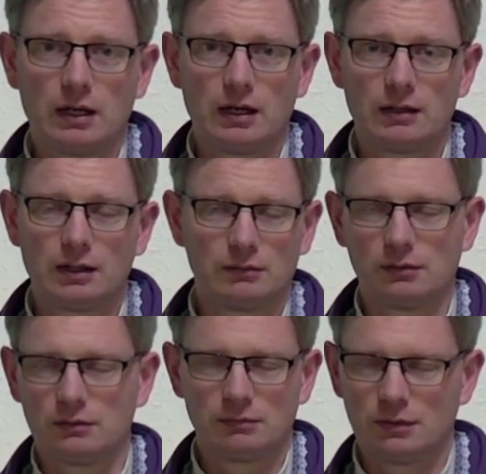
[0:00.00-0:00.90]
Now,
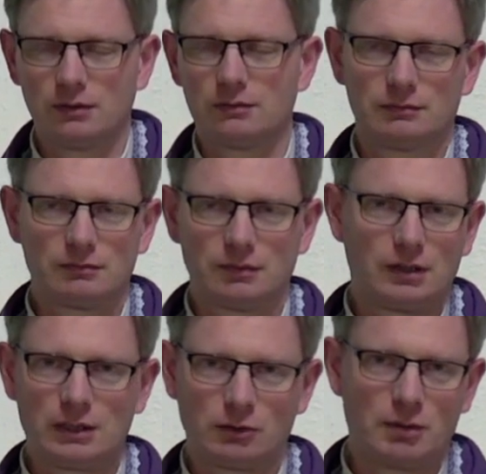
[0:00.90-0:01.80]
I
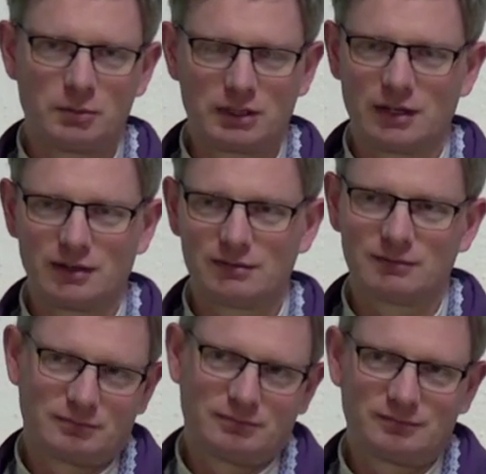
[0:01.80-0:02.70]
don't remember the date.
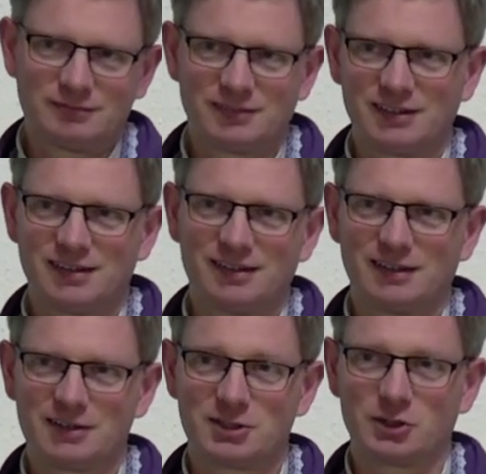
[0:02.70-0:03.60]
Uh,
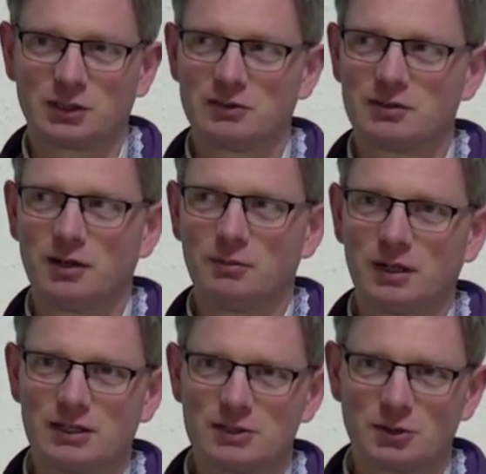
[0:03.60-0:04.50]
that's her gift, not
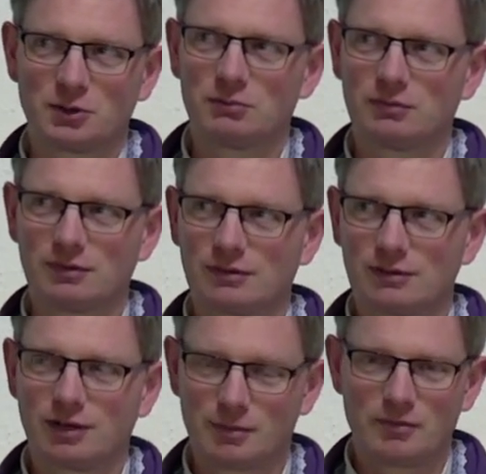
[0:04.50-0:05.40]
mine, so
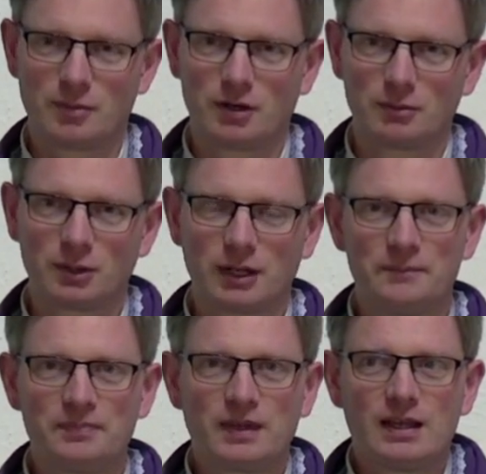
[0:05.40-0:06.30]
correct me if I'm wrong, but um,
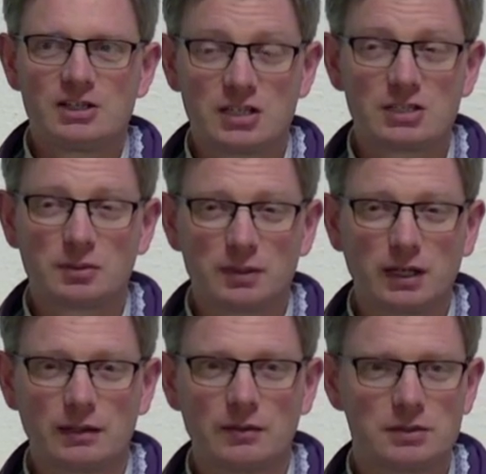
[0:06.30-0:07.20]
she says something
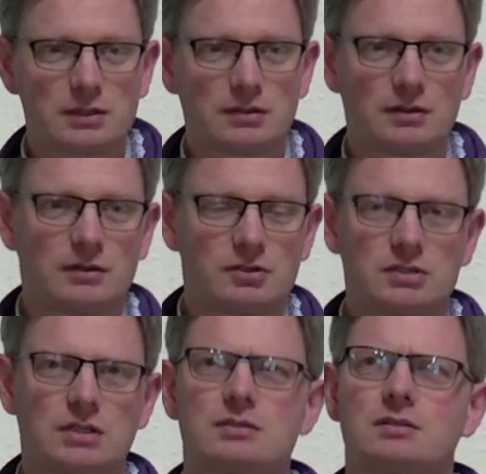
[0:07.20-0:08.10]
like it was, she
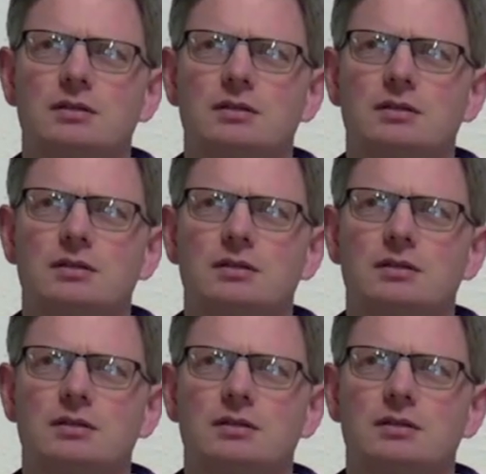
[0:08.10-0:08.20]
says,